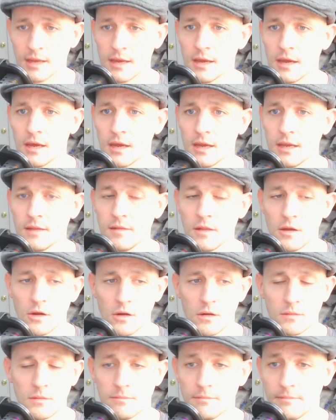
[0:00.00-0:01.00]
uh, in
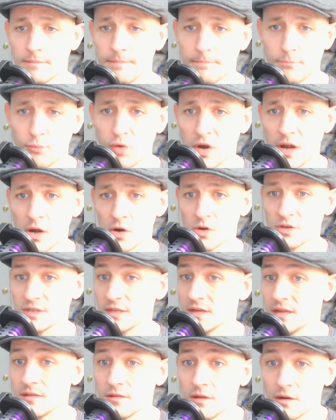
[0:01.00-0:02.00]
their prayers
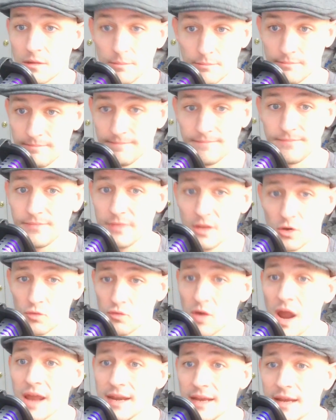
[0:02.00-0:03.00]
and in their, their
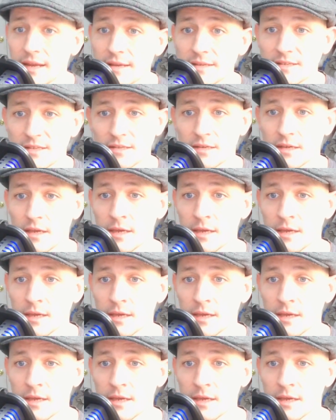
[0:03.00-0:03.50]
writings.